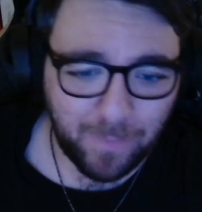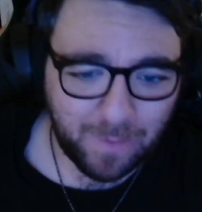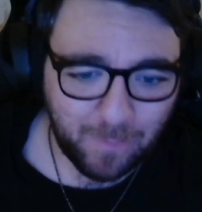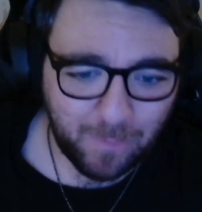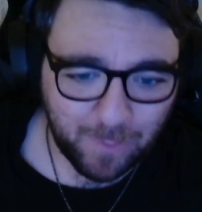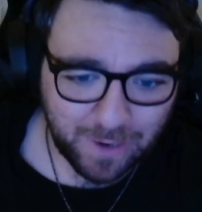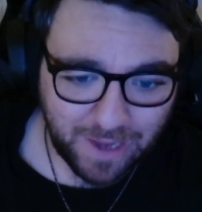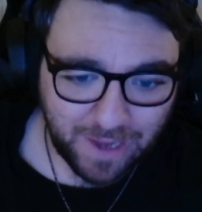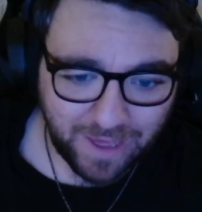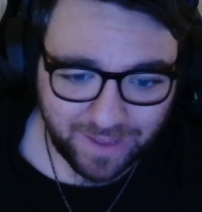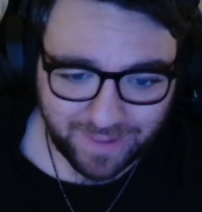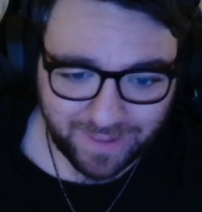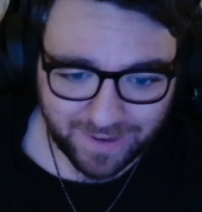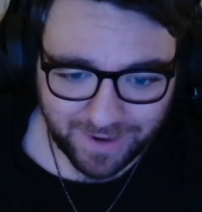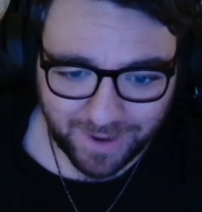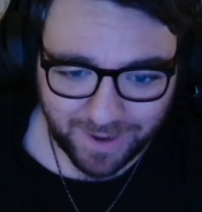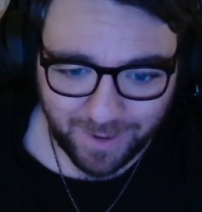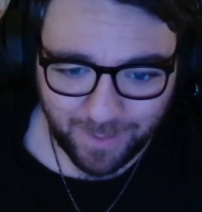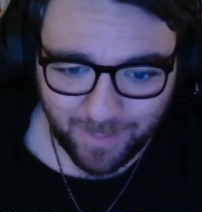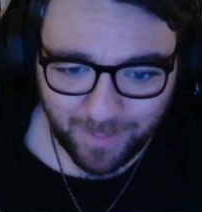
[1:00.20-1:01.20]
would like to
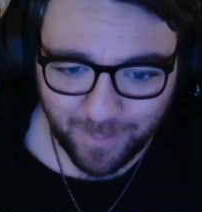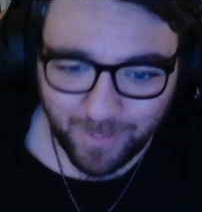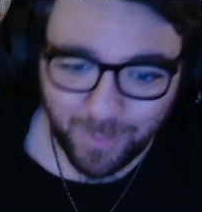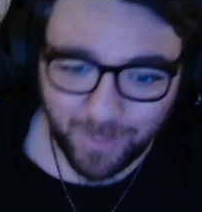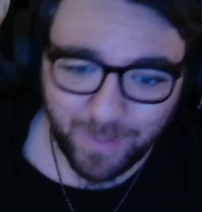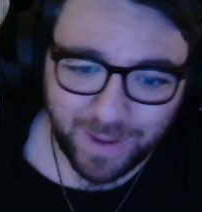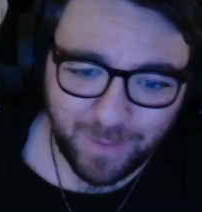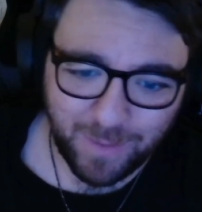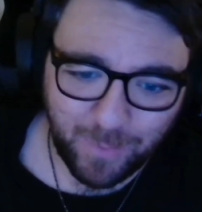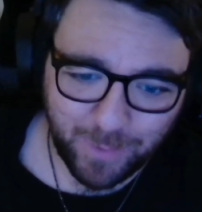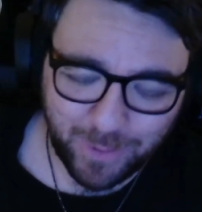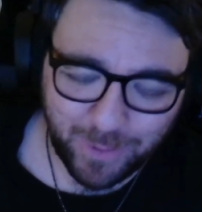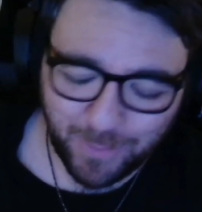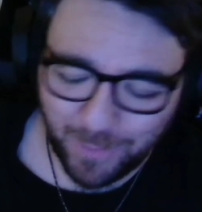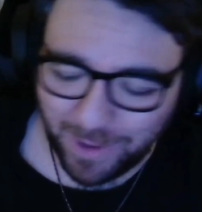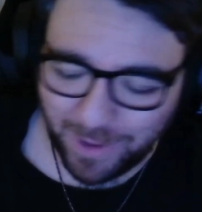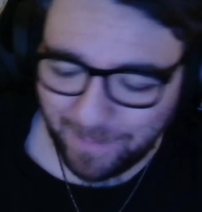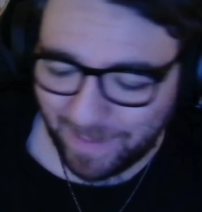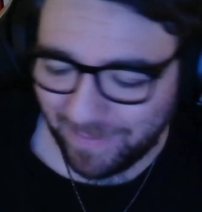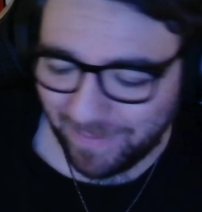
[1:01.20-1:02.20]
know what we're
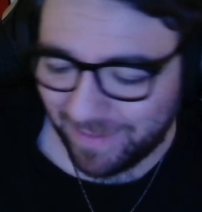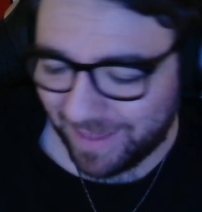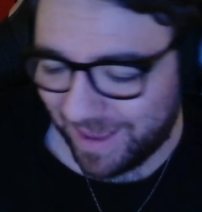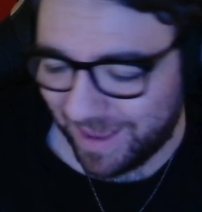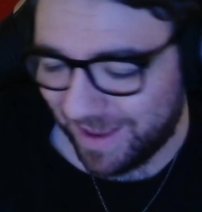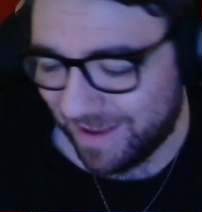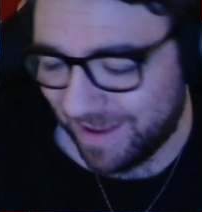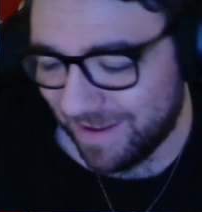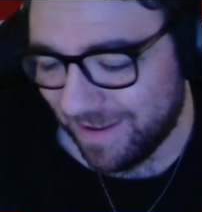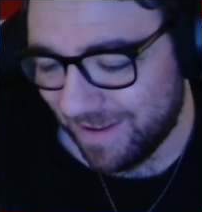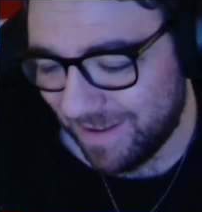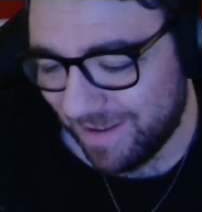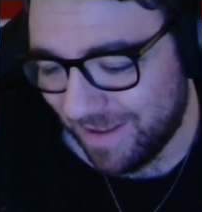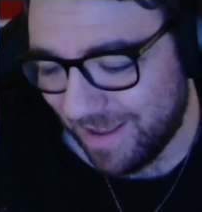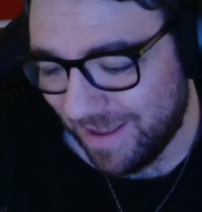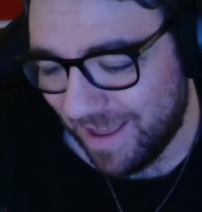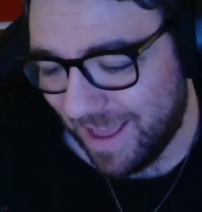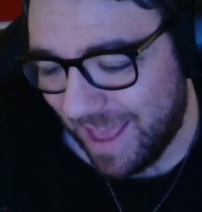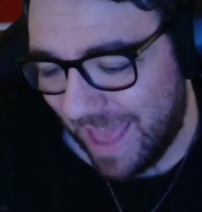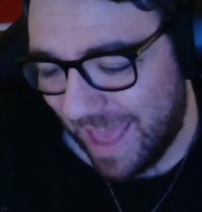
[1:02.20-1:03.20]
talking about today.
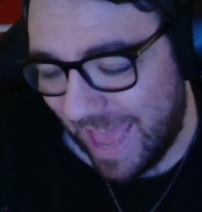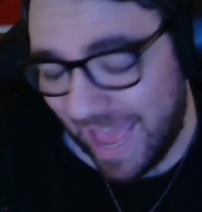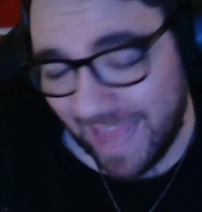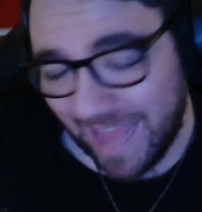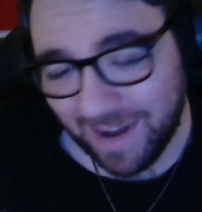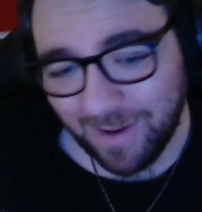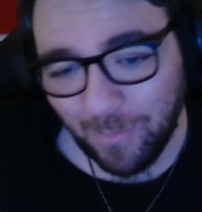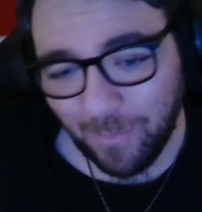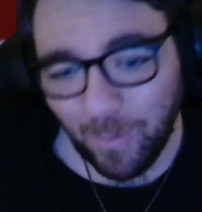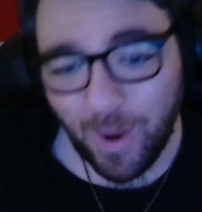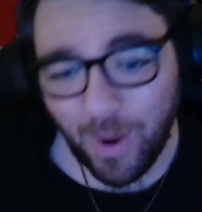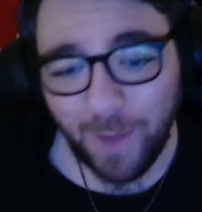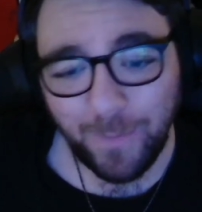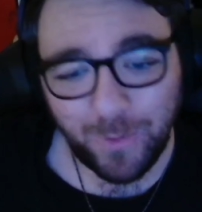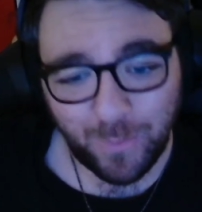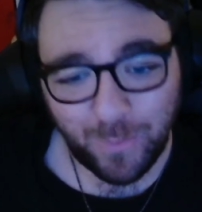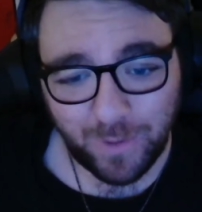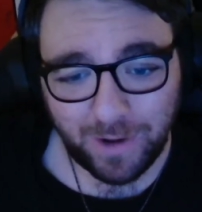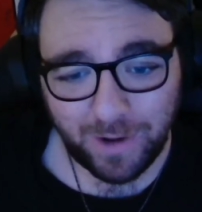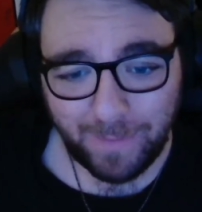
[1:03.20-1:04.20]
And what I'm
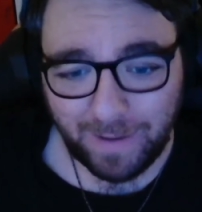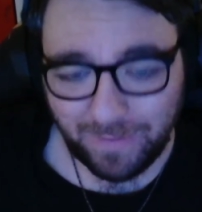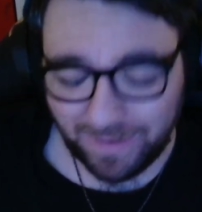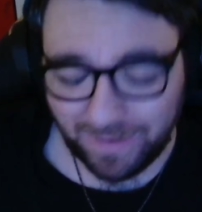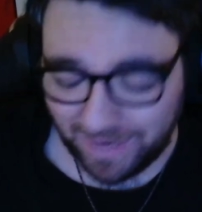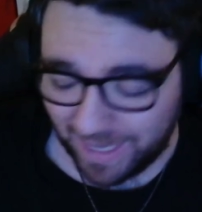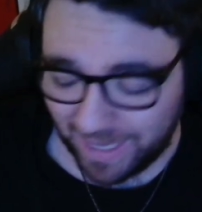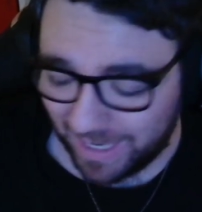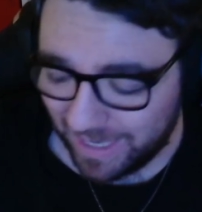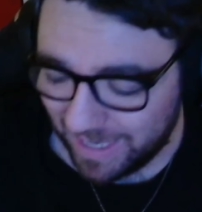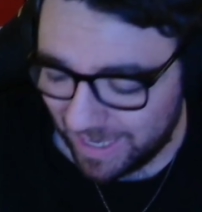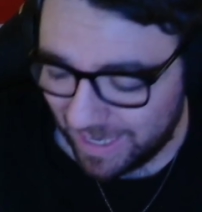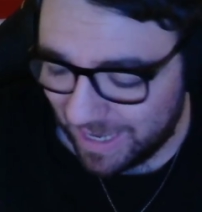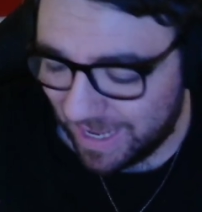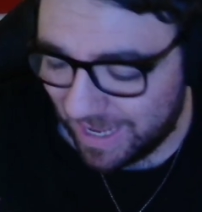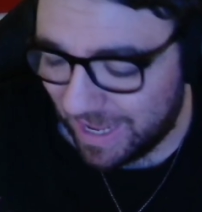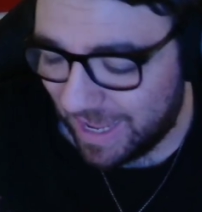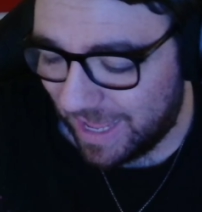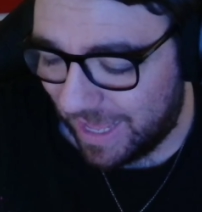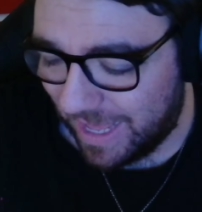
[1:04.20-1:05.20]
talking about today
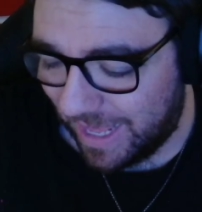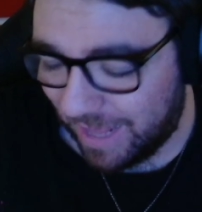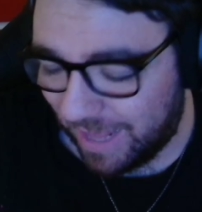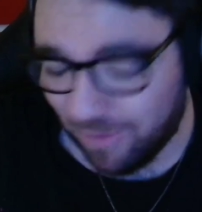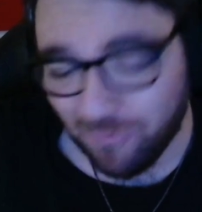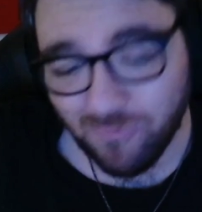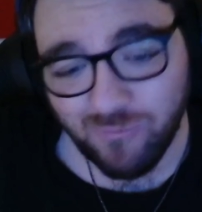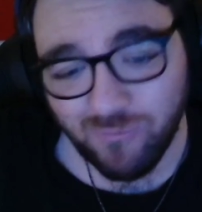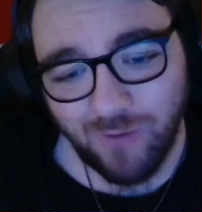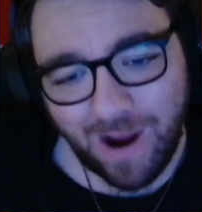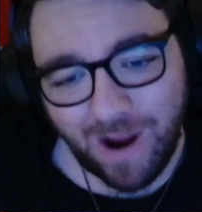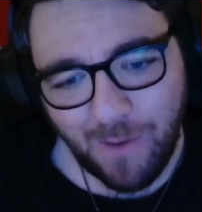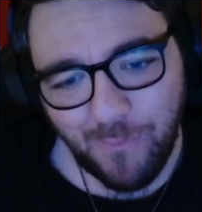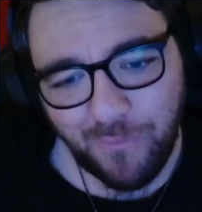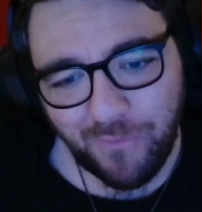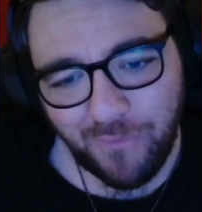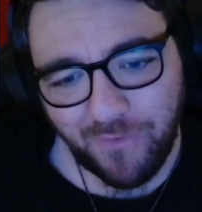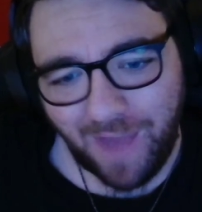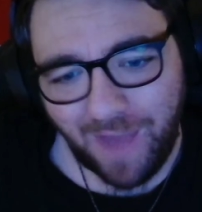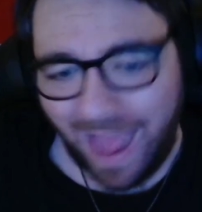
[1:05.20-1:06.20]
is
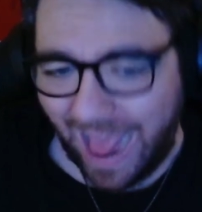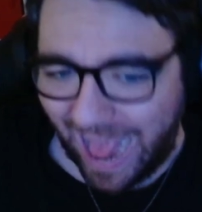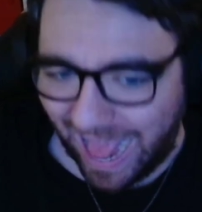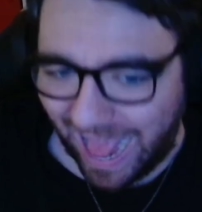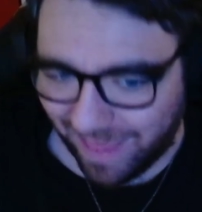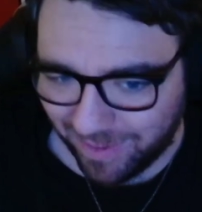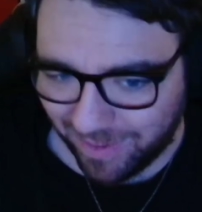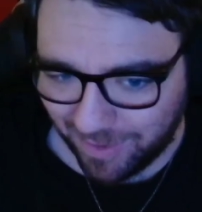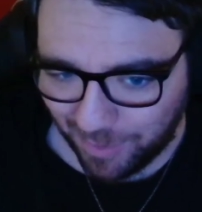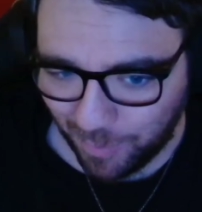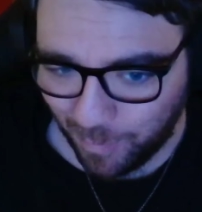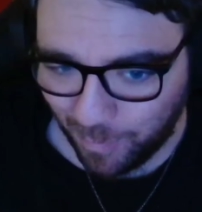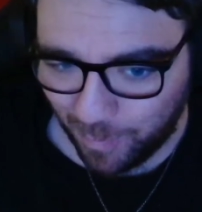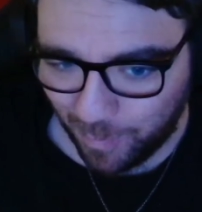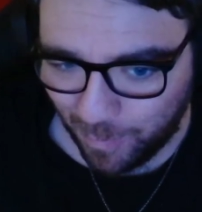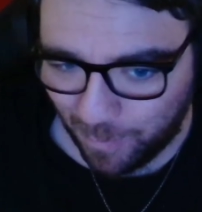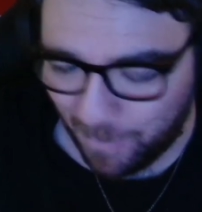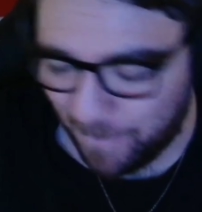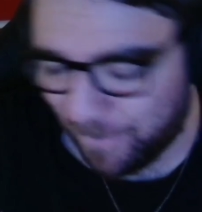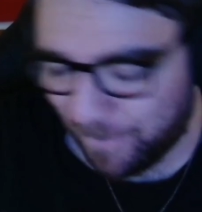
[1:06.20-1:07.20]
Ralf
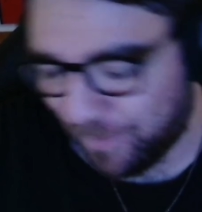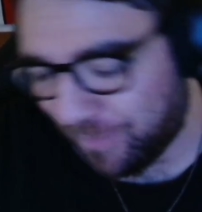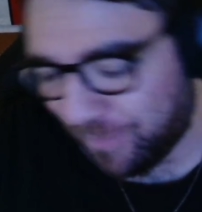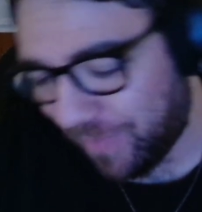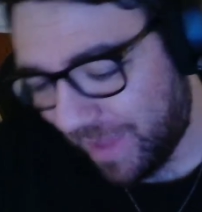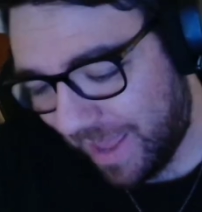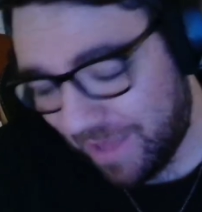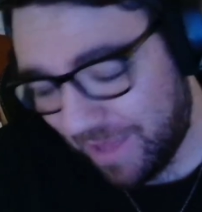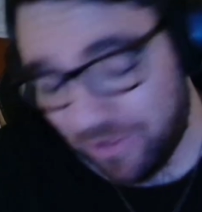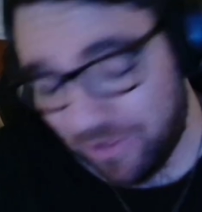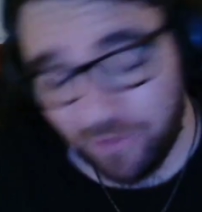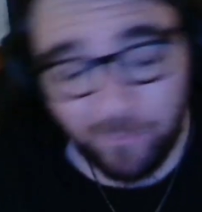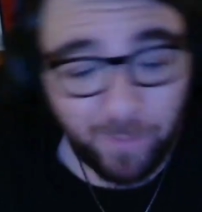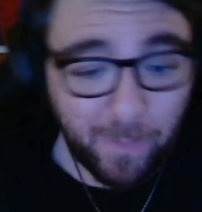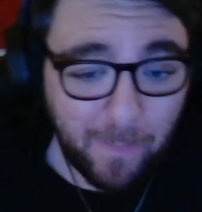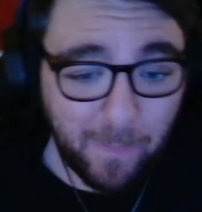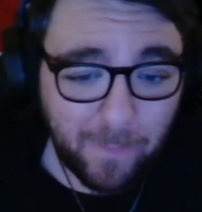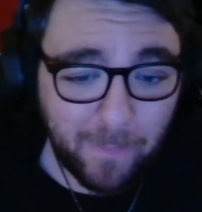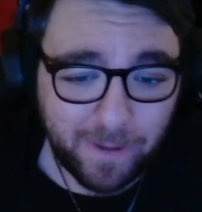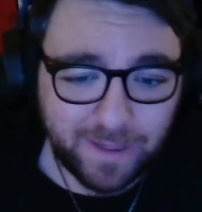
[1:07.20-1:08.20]
Fastenhuill, as you've
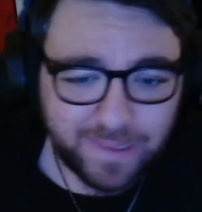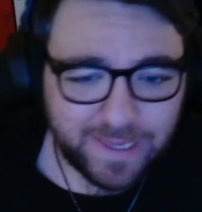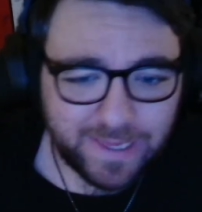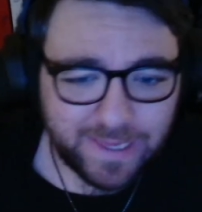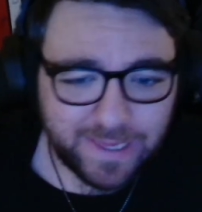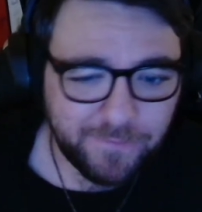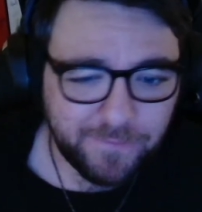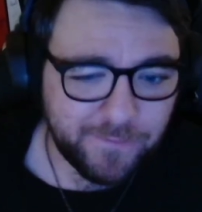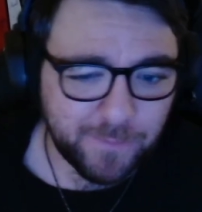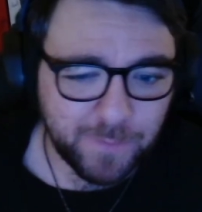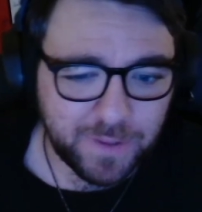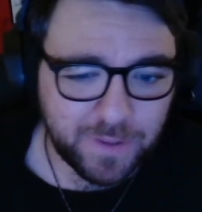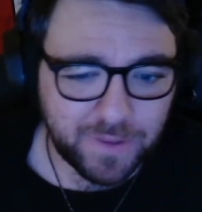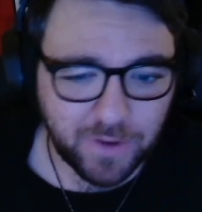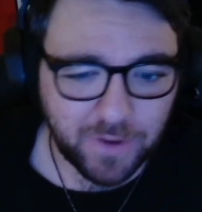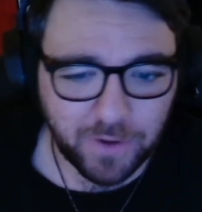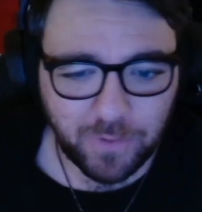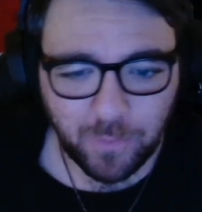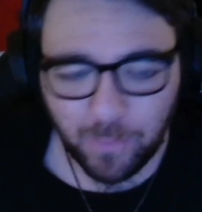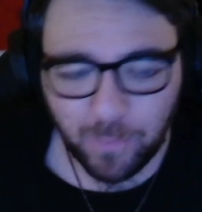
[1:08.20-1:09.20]
probably seen from the
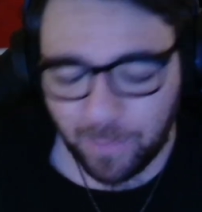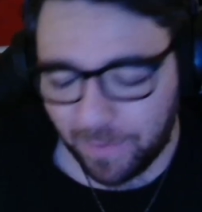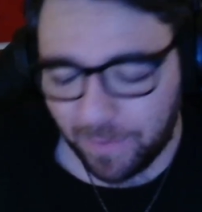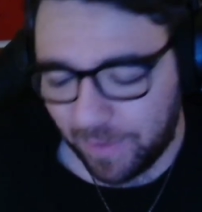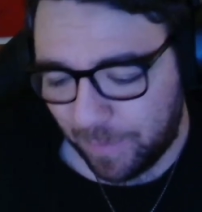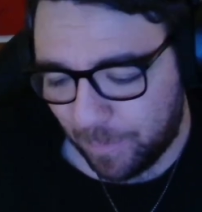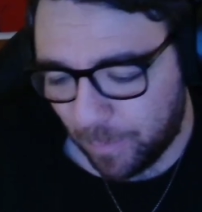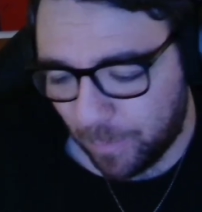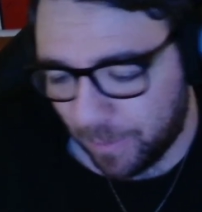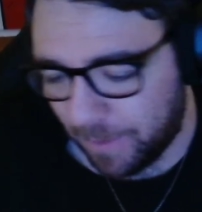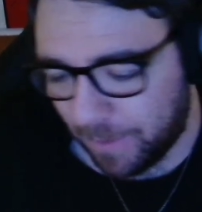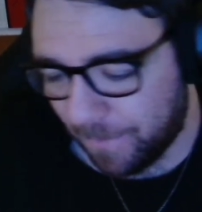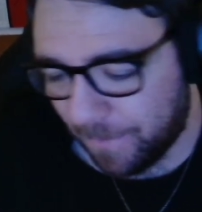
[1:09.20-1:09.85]
title by this point.